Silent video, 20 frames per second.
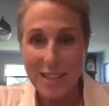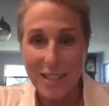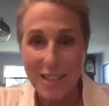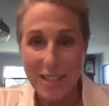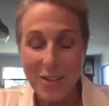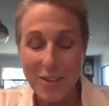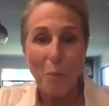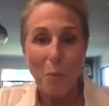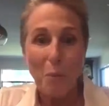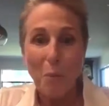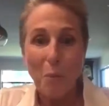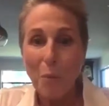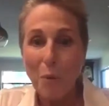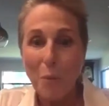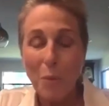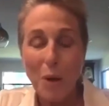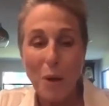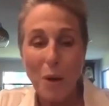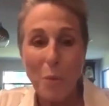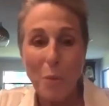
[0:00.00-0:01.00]
Series. We
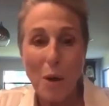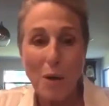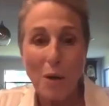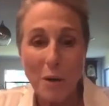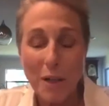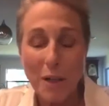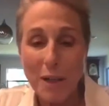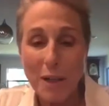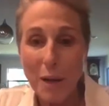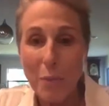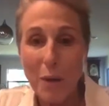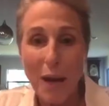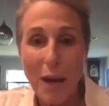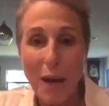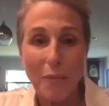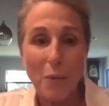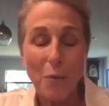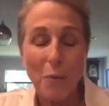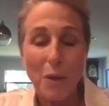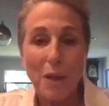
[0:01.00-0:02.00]
want to welcome you today. We
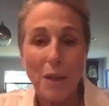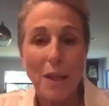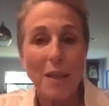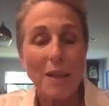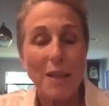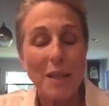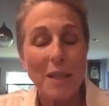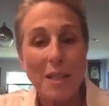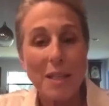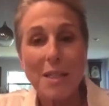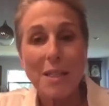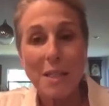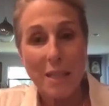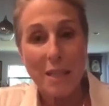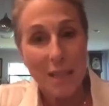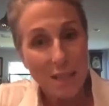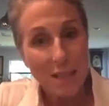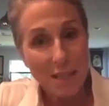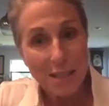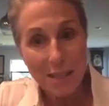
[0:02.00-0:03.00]
have a really,
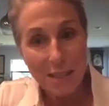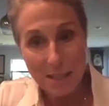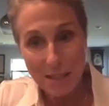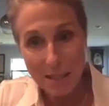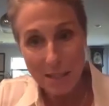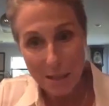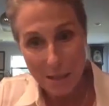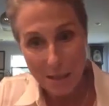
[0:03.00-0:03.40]
this